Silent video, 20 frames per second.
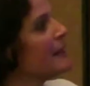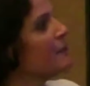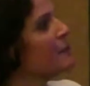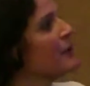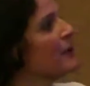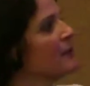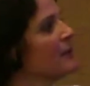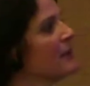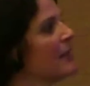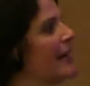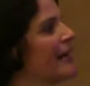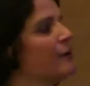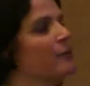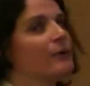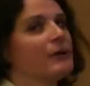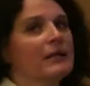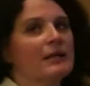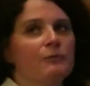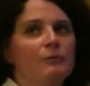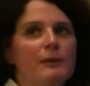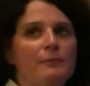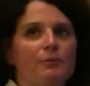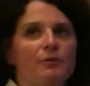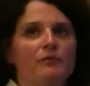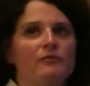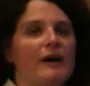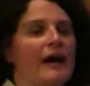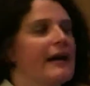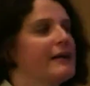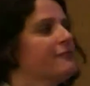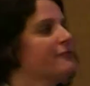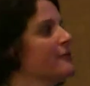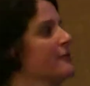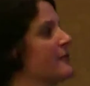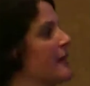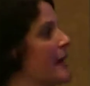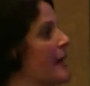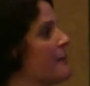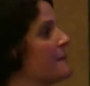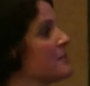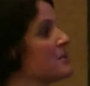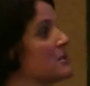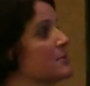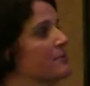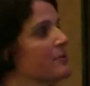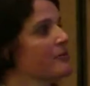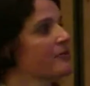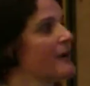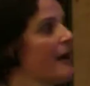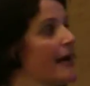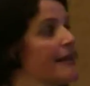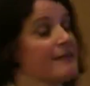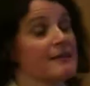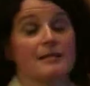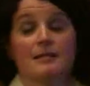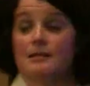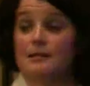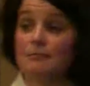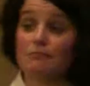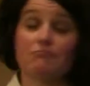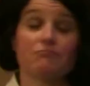we were like, what can we provide for them to provide this